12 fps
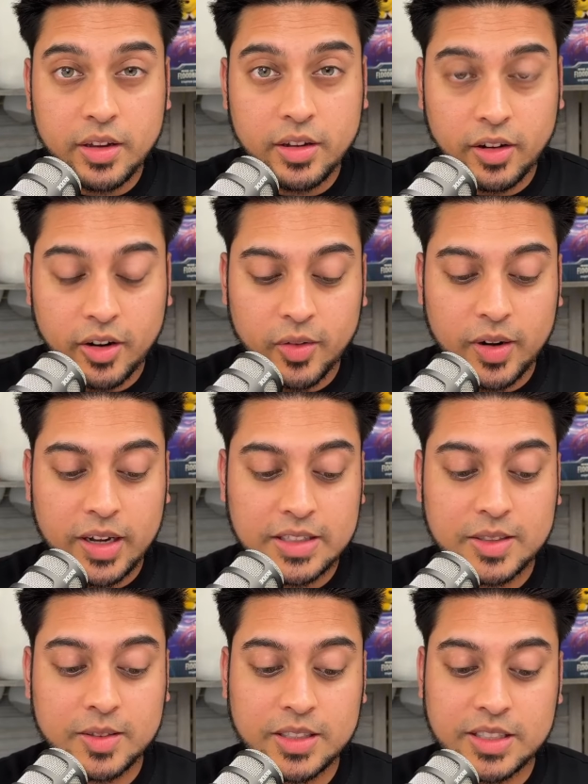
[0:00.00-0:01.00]
All right,
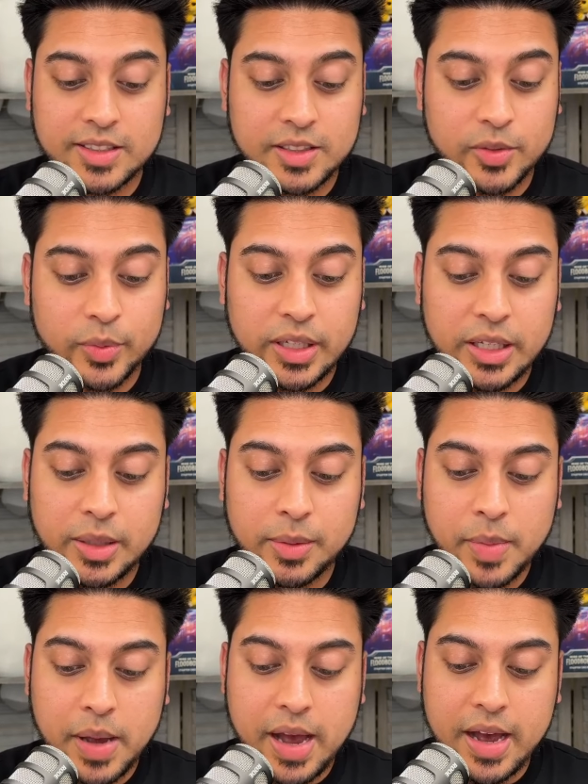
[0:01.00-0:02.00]
so just three
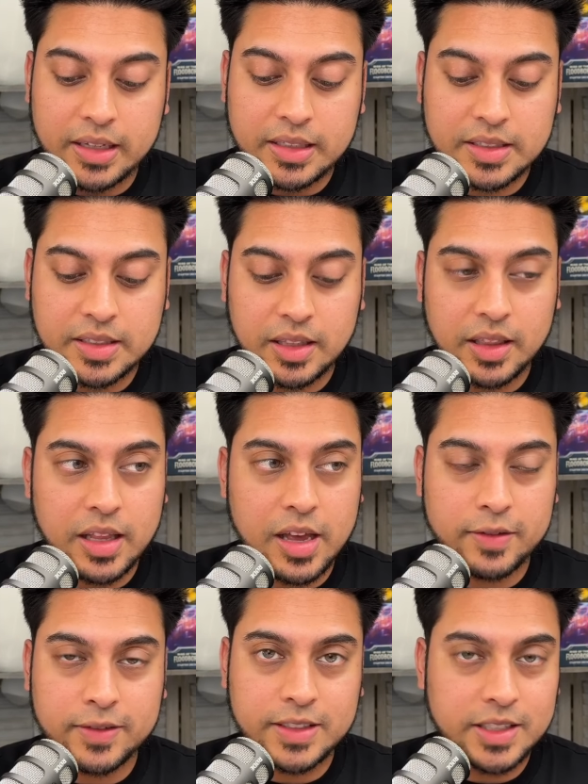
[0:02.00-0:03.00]
packs
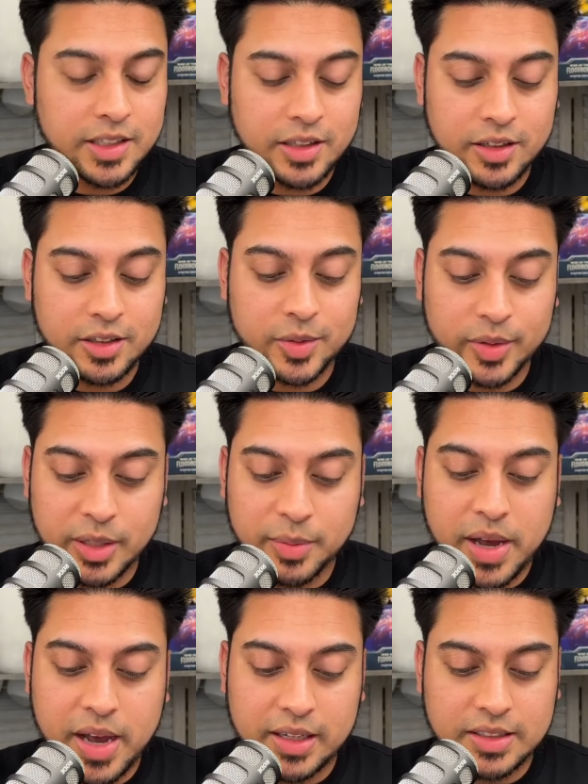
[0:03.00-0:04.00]
left three
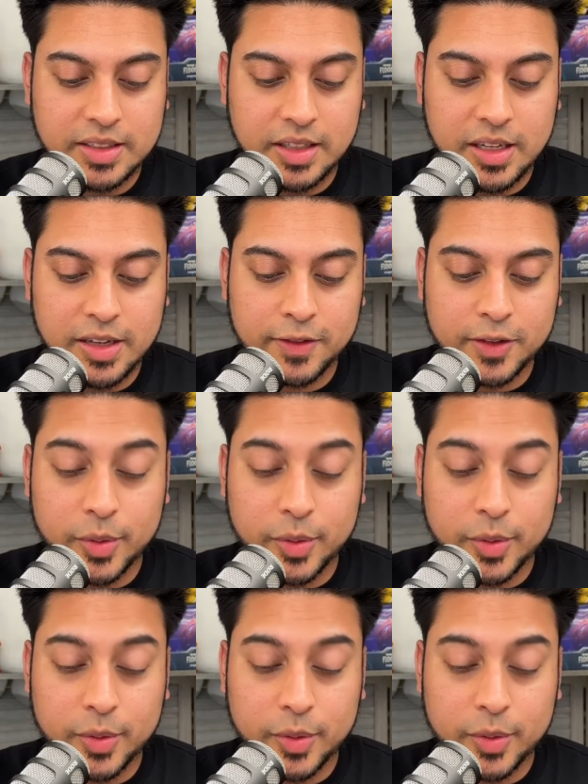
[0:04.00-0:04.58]
packs left, three